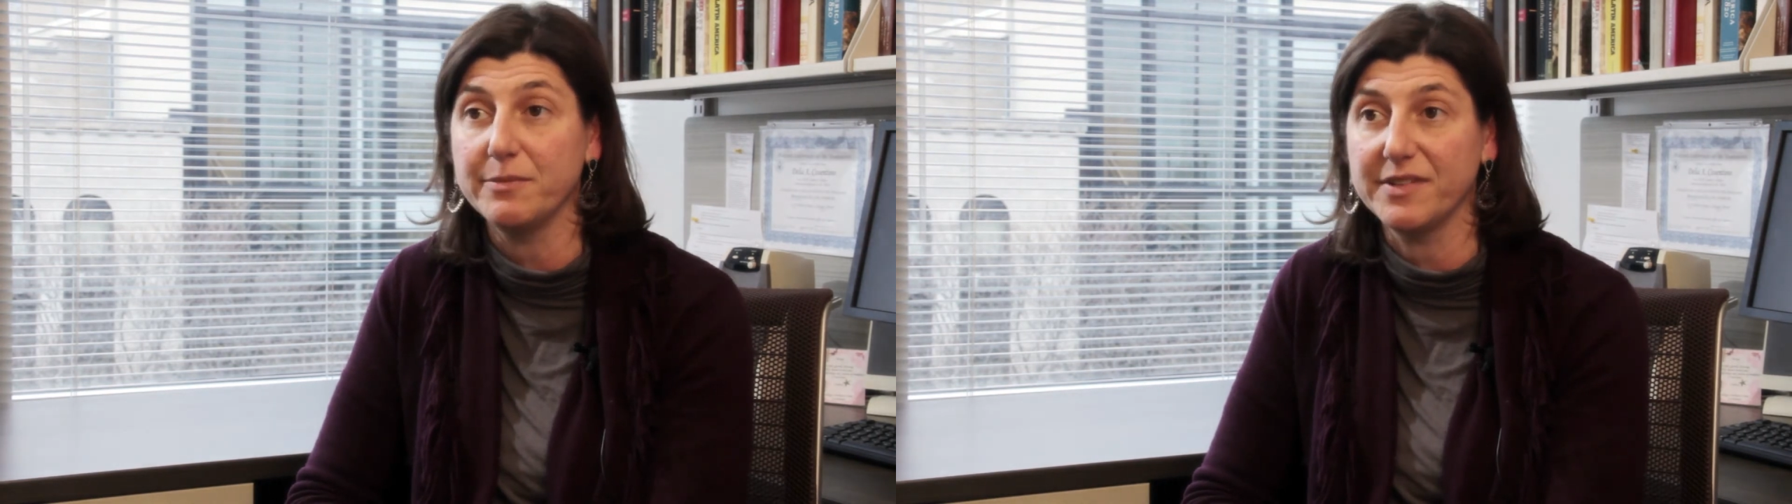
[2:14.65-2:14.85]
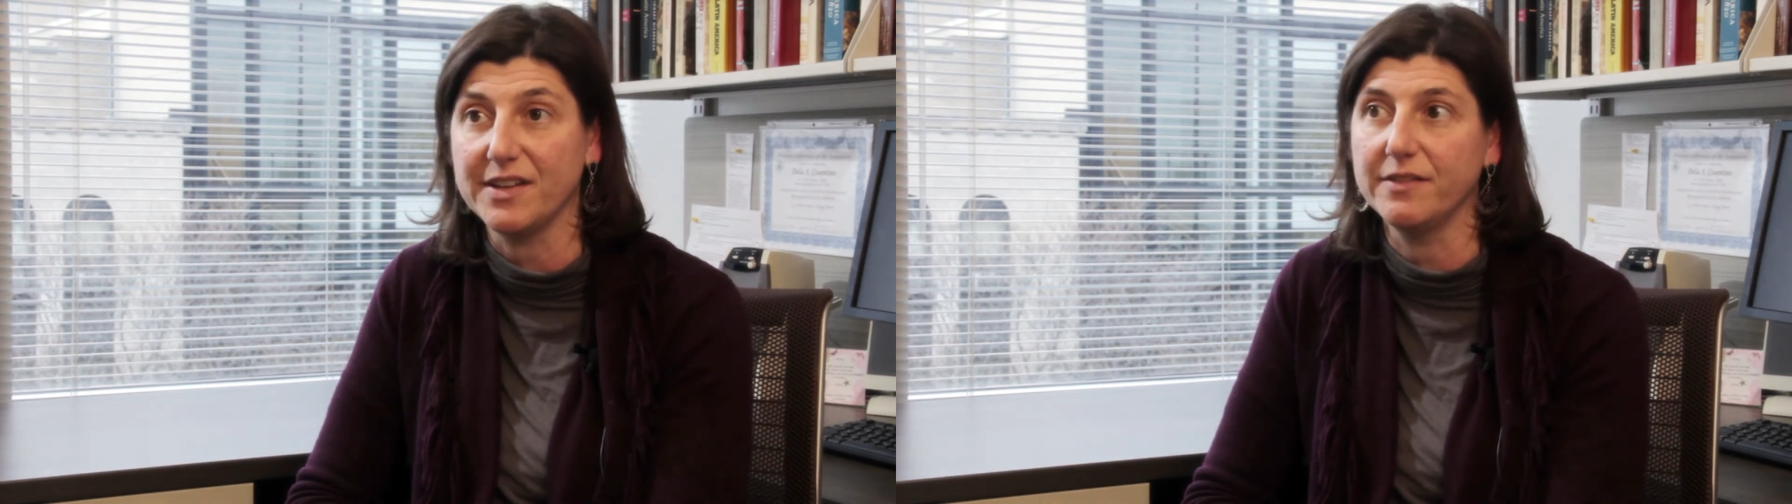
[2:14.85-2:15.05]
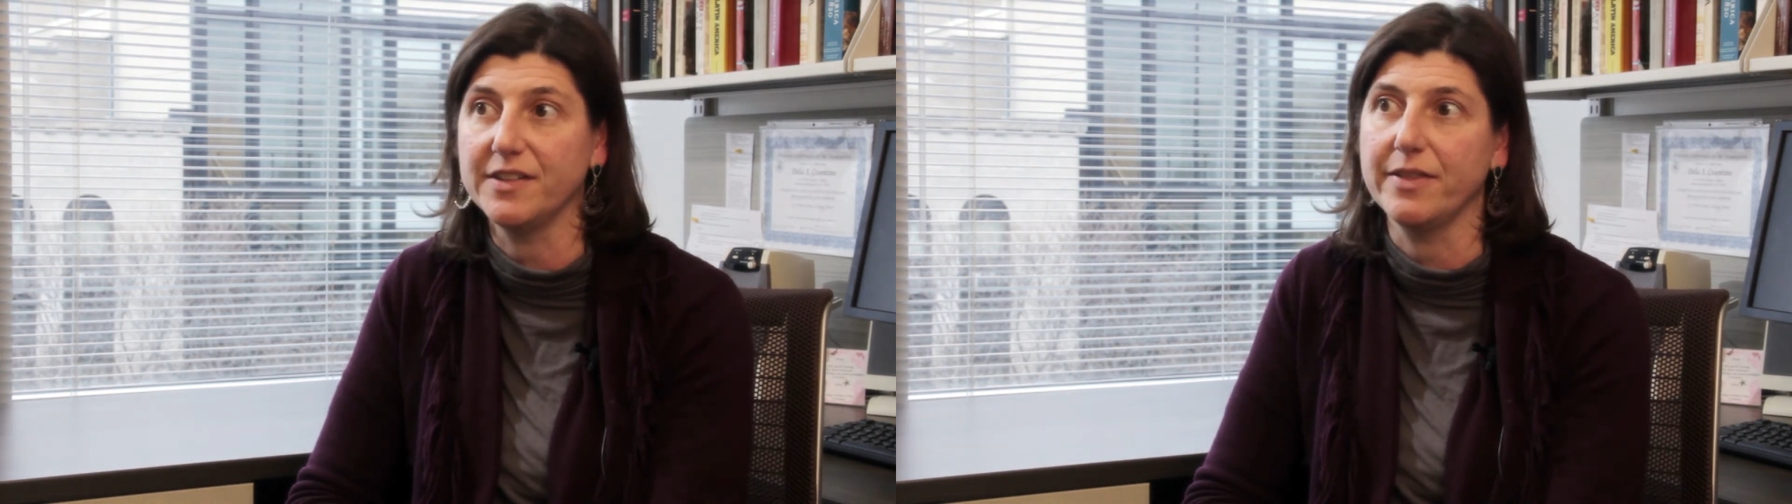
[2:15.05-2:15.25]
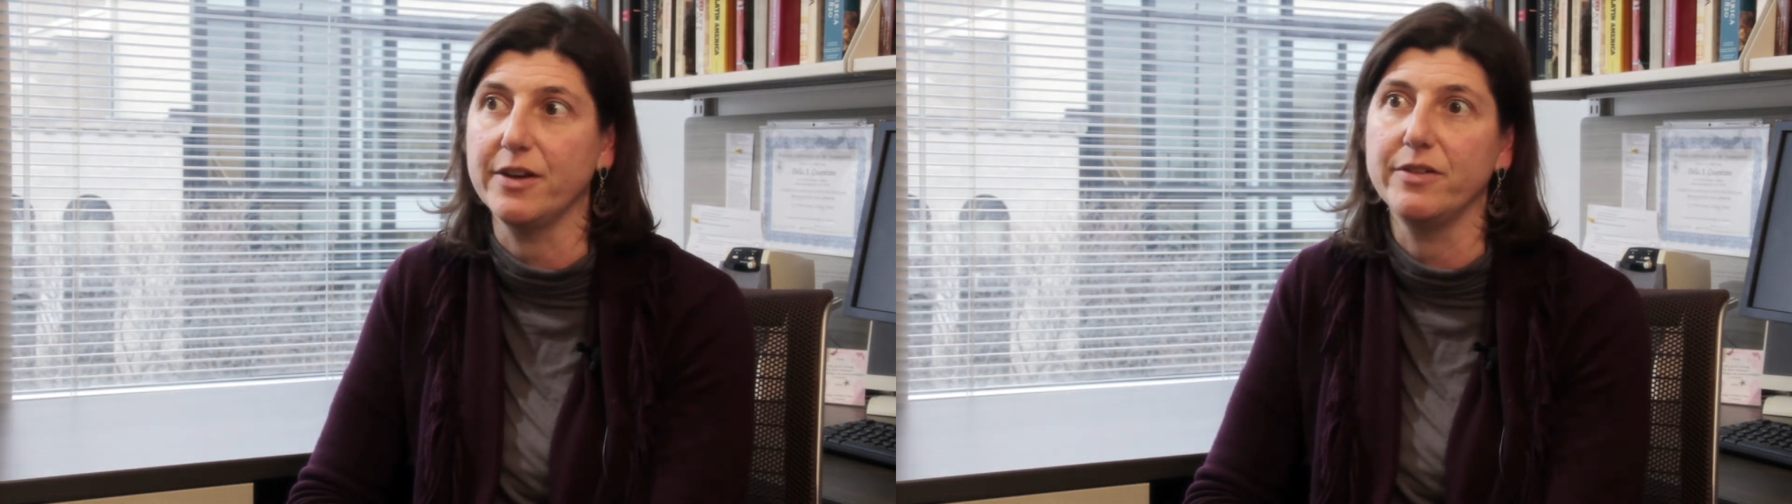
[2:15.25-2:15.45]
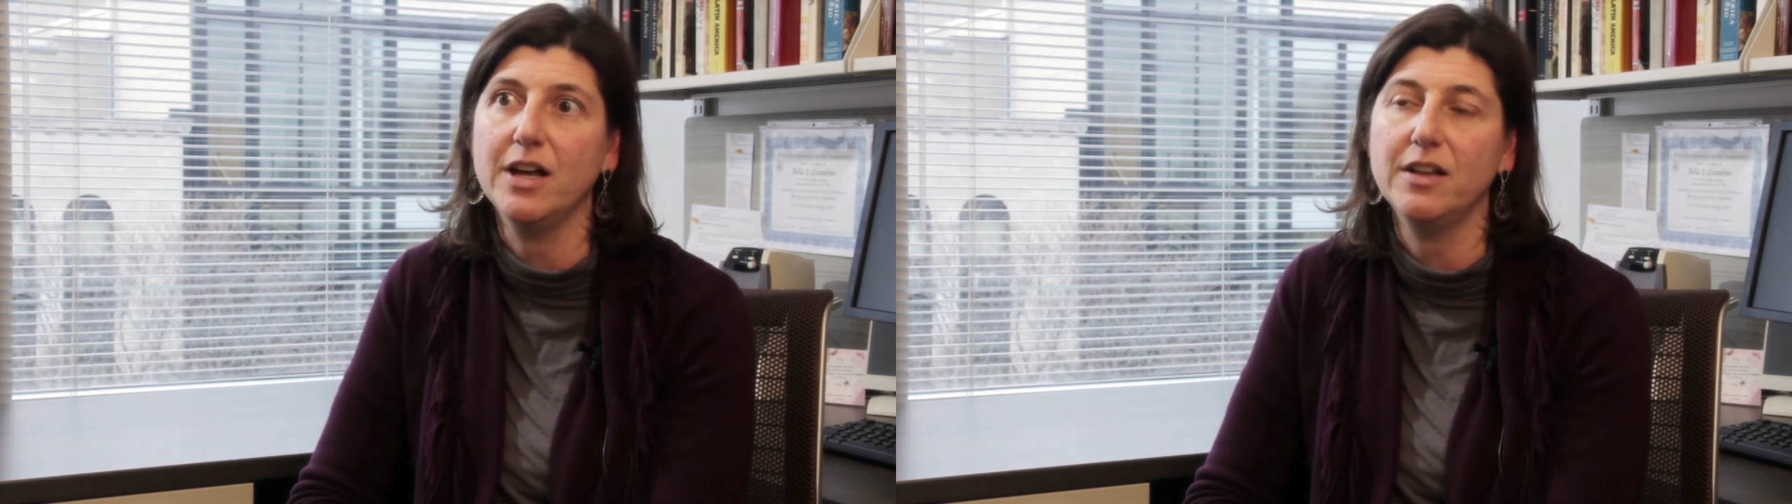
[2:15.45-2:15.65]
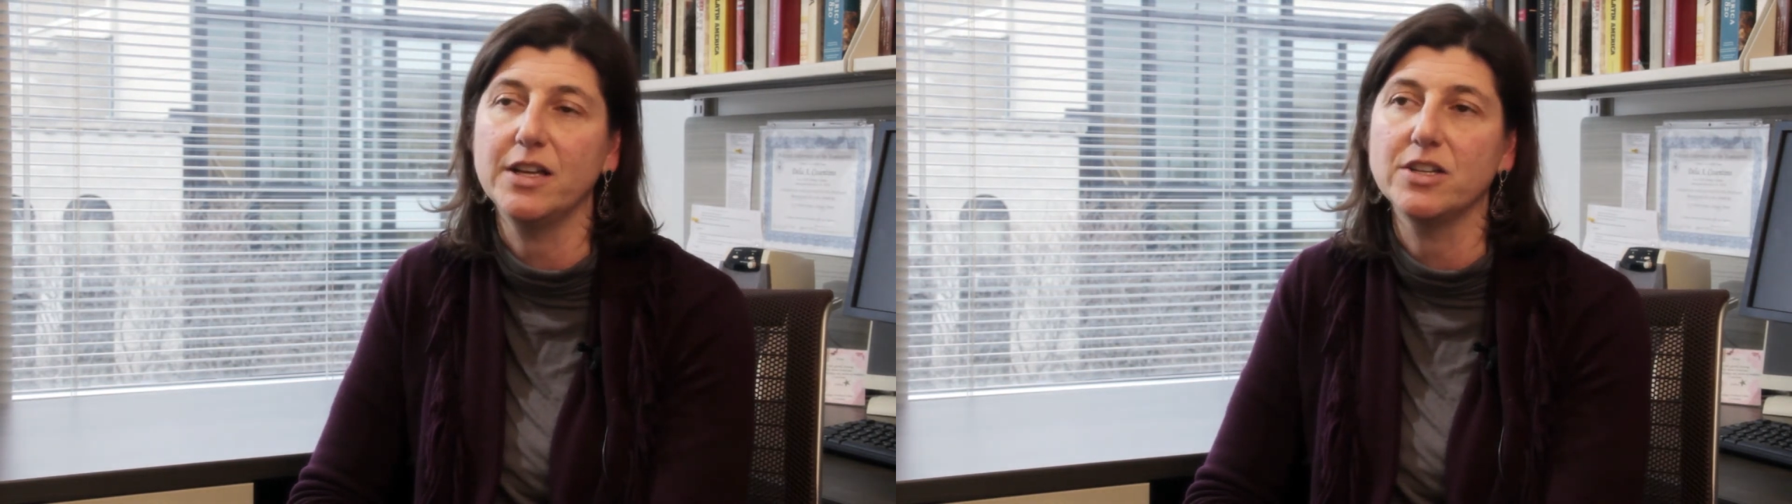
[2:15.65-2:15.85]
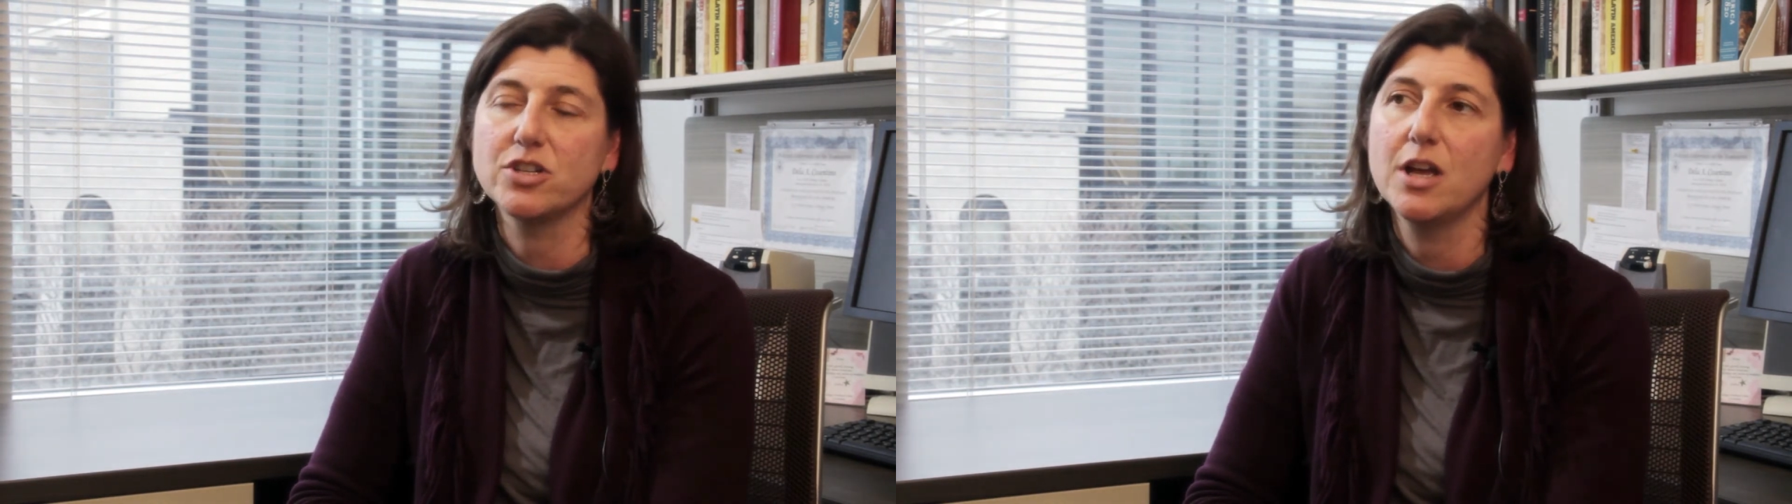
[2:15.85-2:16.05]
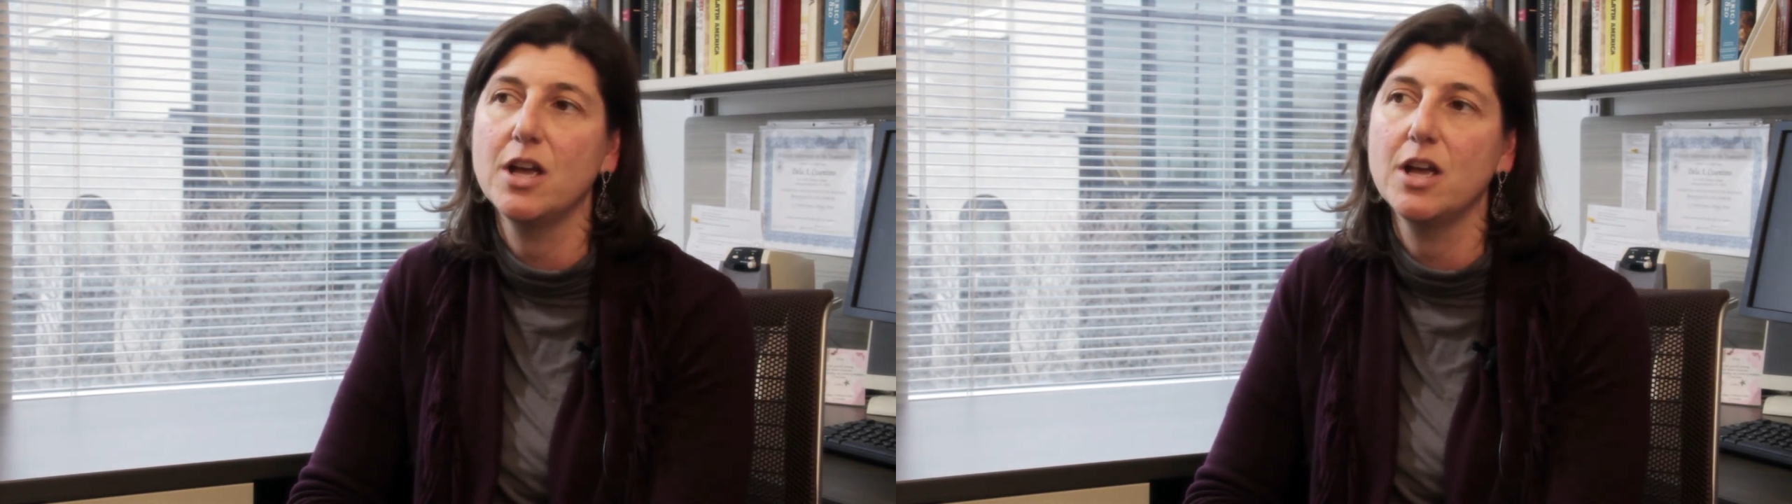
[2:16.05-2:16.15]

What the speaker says: themselves on their knowledge,